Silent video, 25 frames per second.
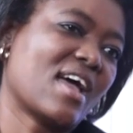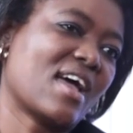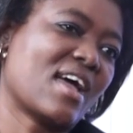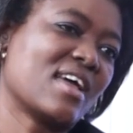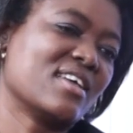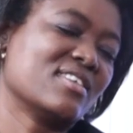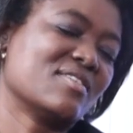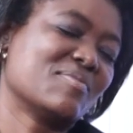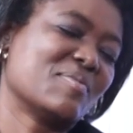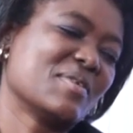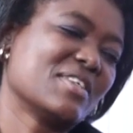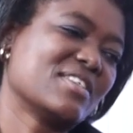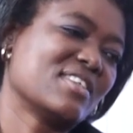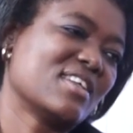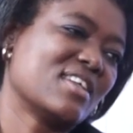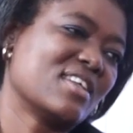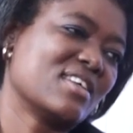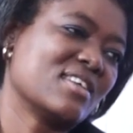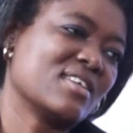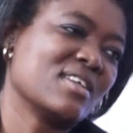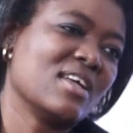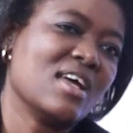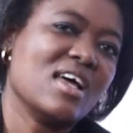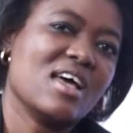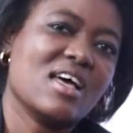
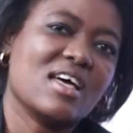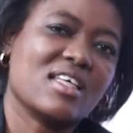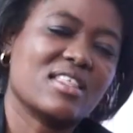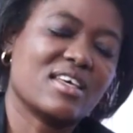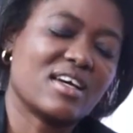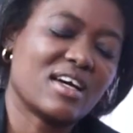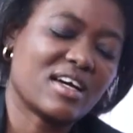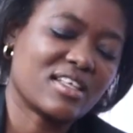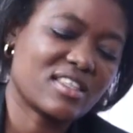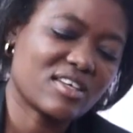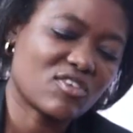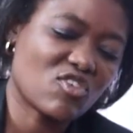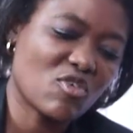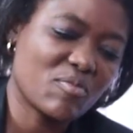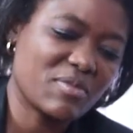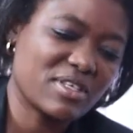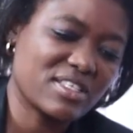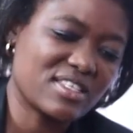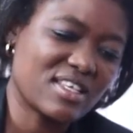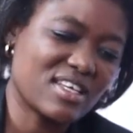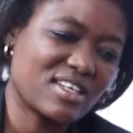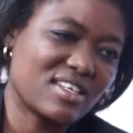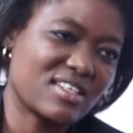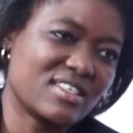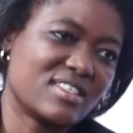especially the other
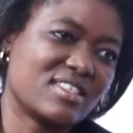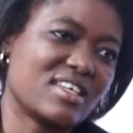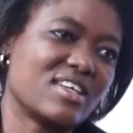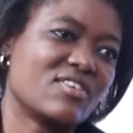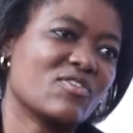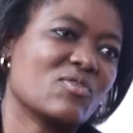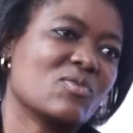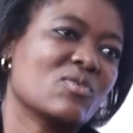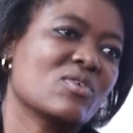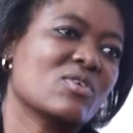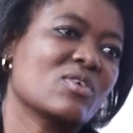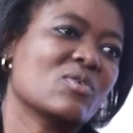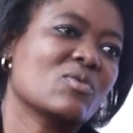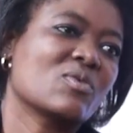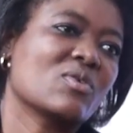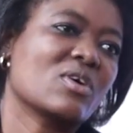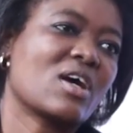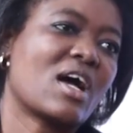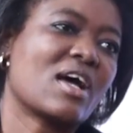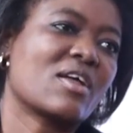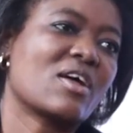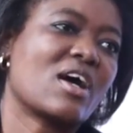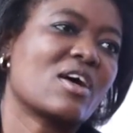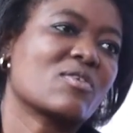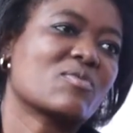comments that he said
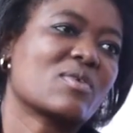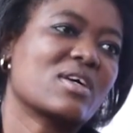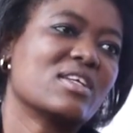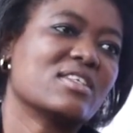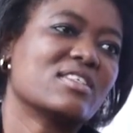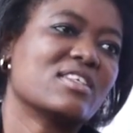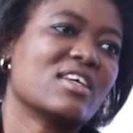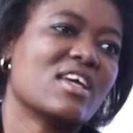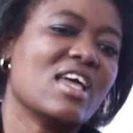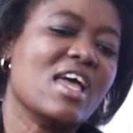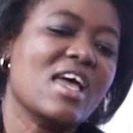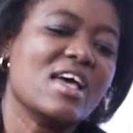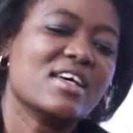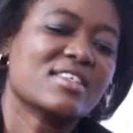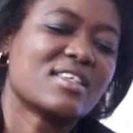at one day,